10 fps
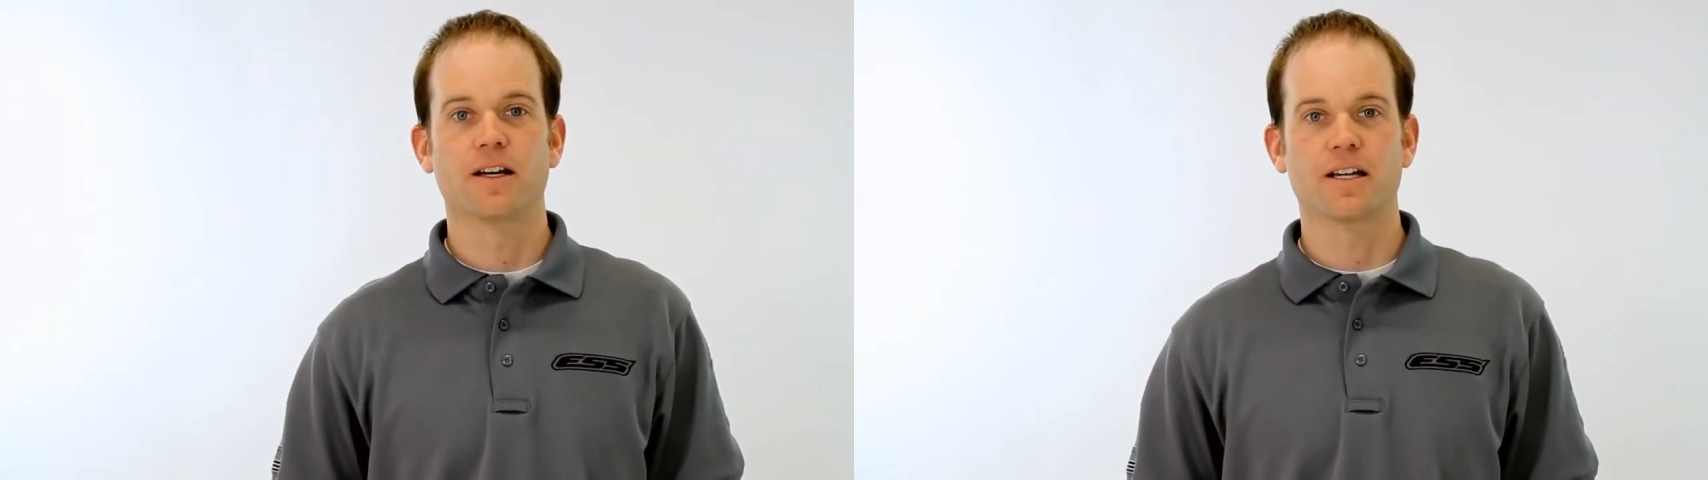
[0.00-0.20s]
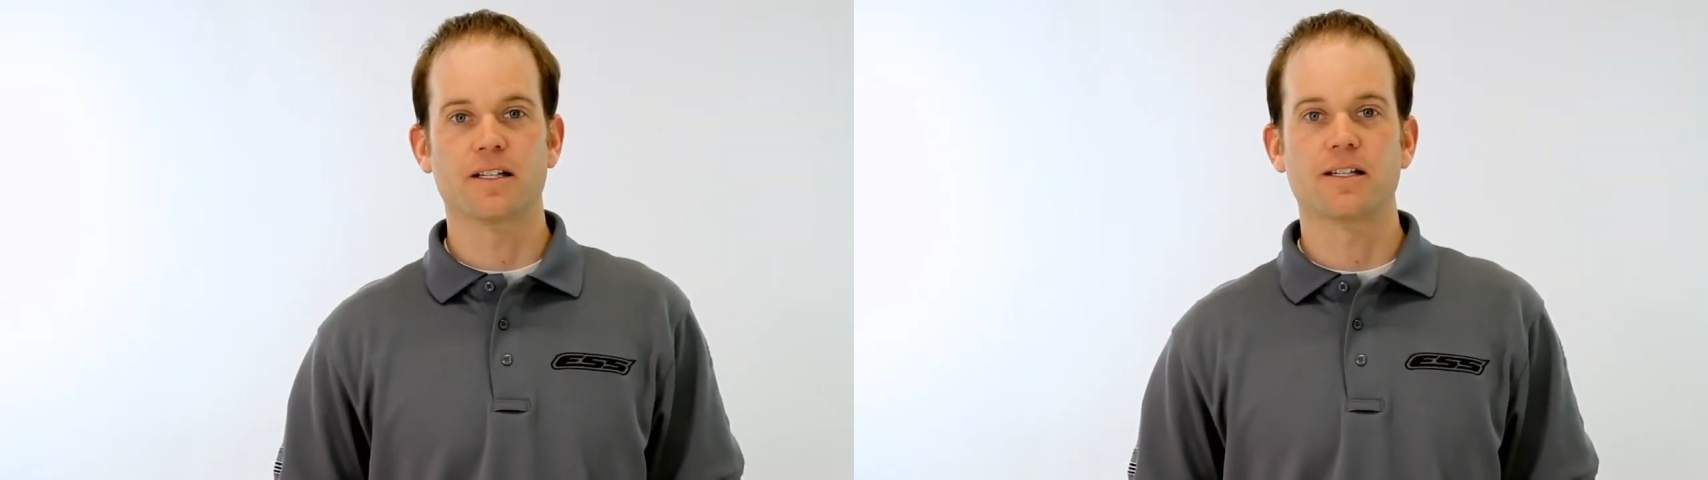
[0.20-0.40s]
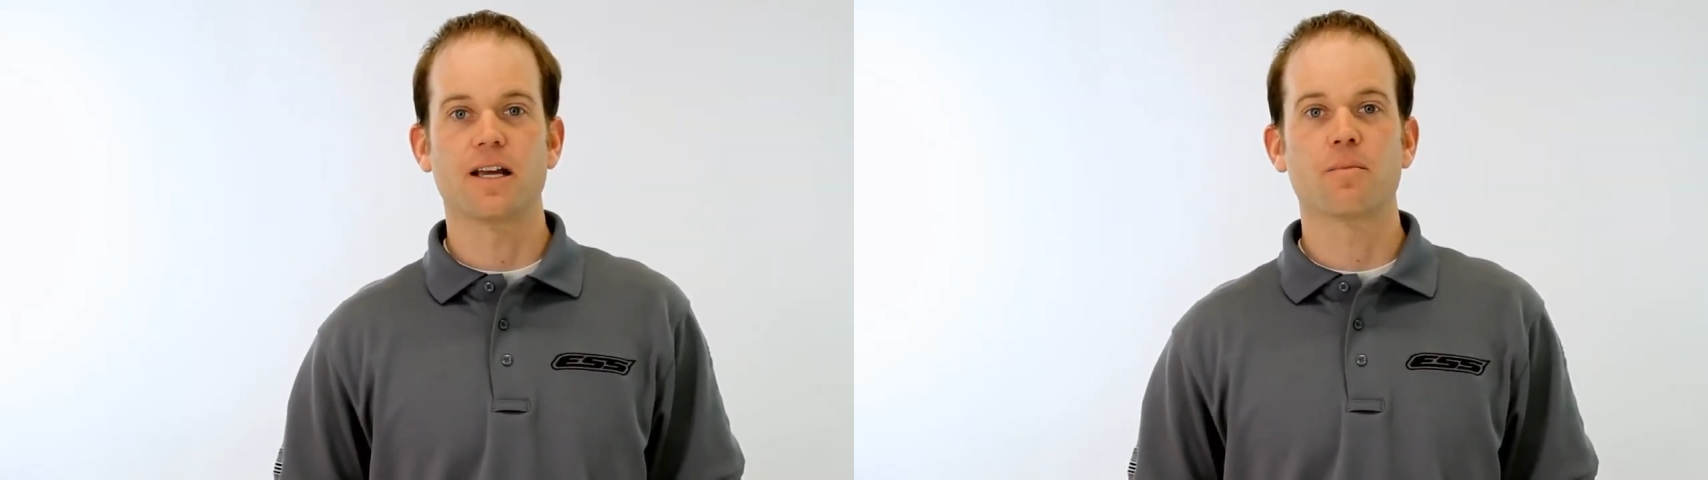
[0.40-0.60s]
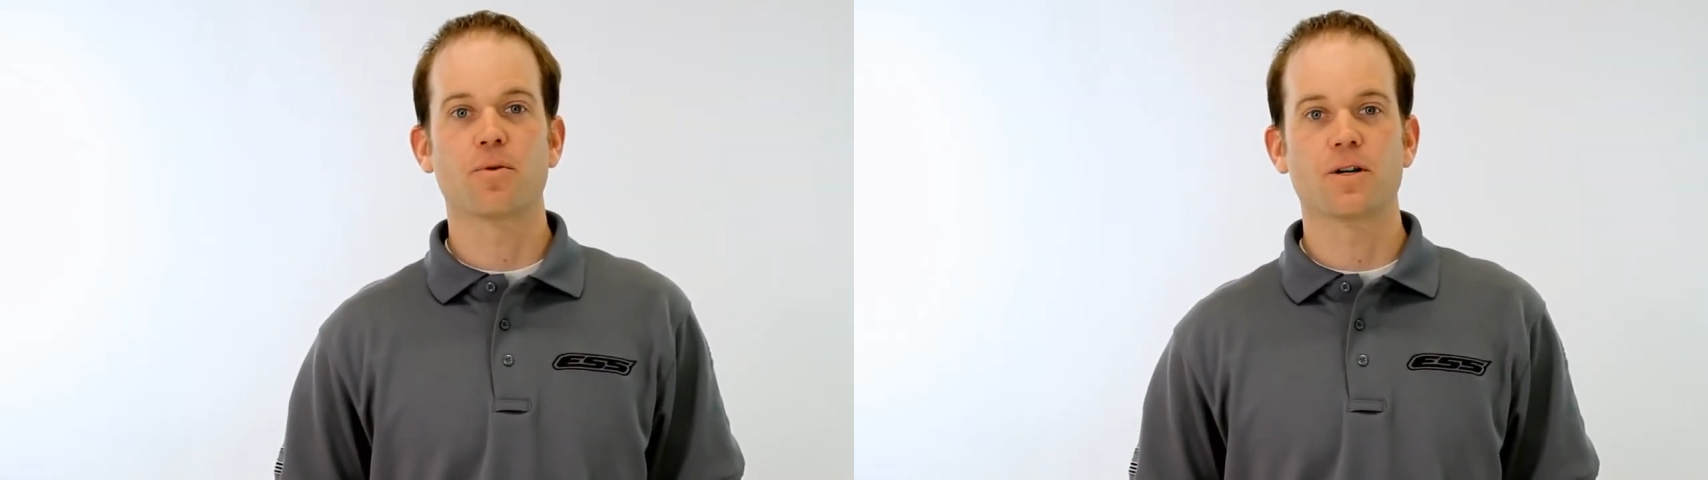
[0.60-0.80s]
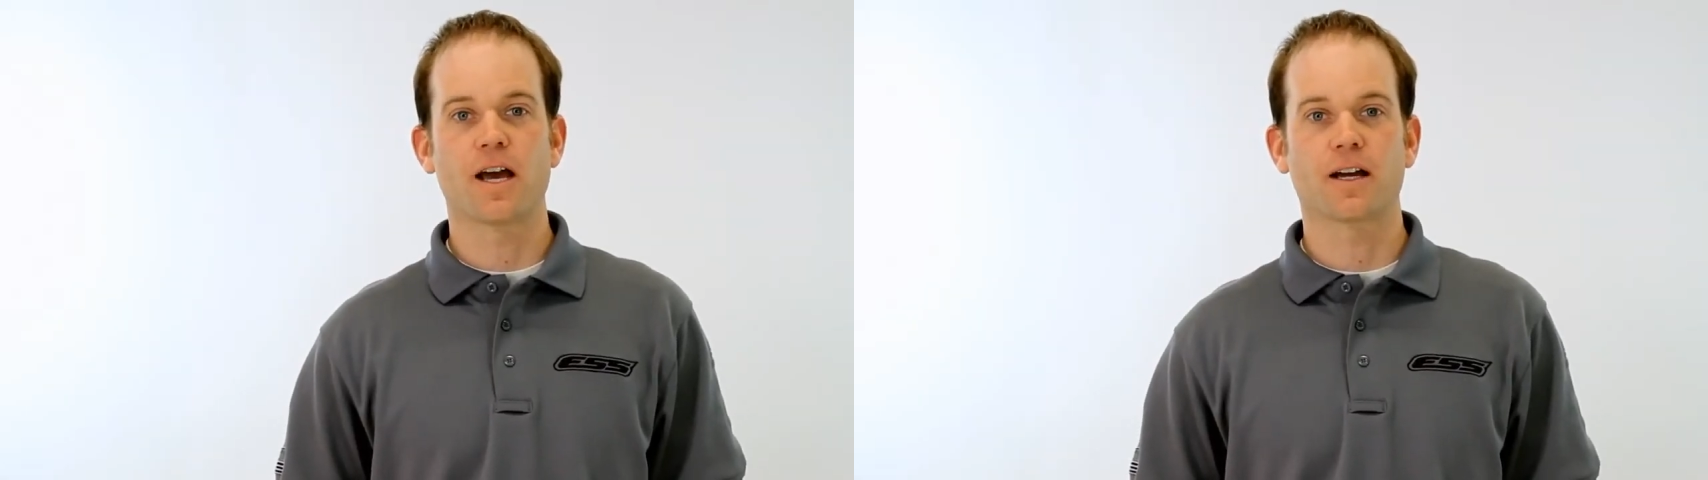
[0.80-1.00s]
can stand
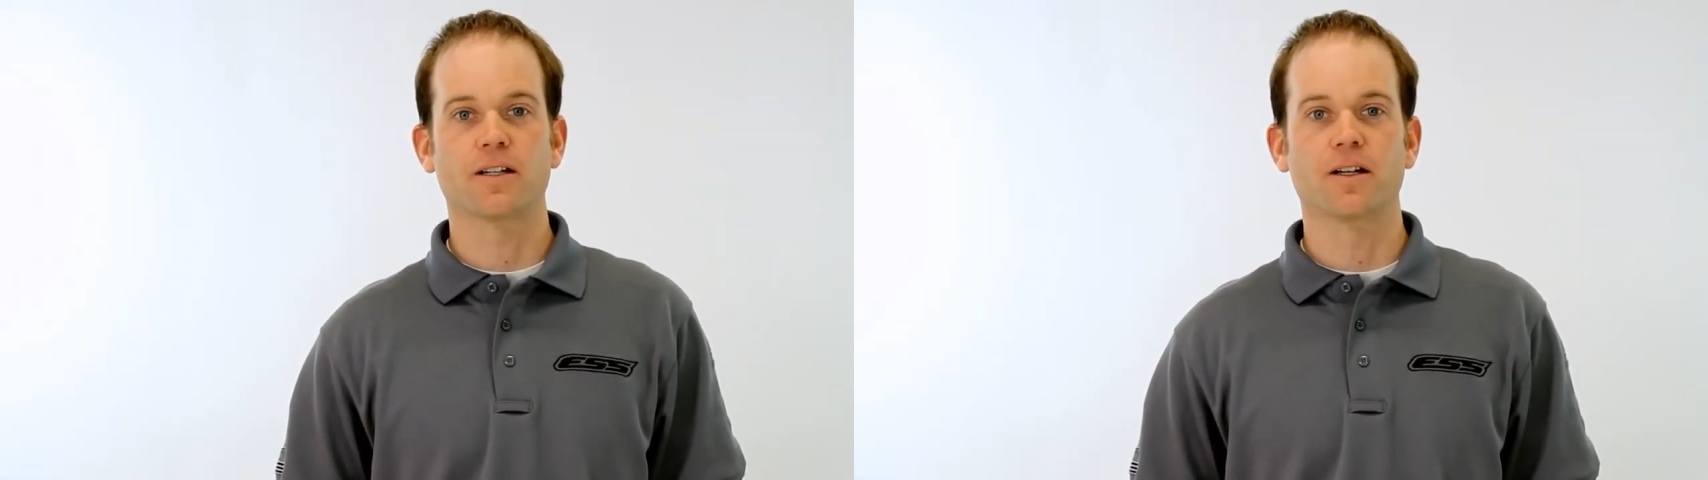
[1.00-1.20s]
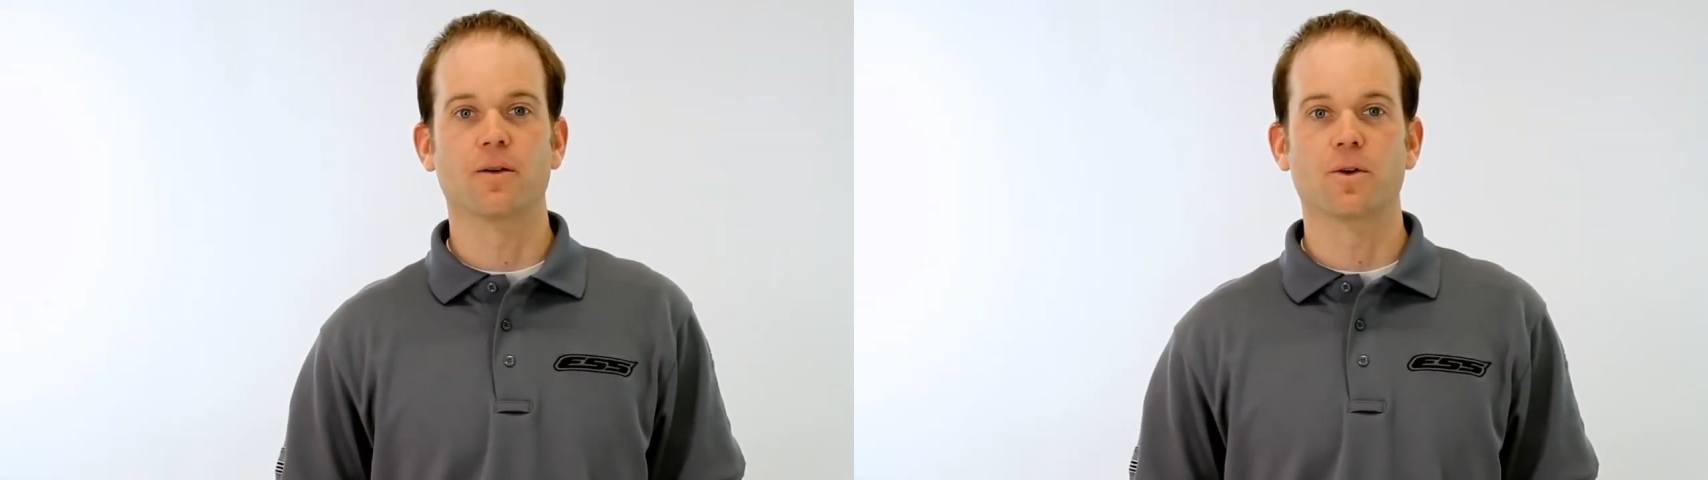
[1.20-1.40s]
protected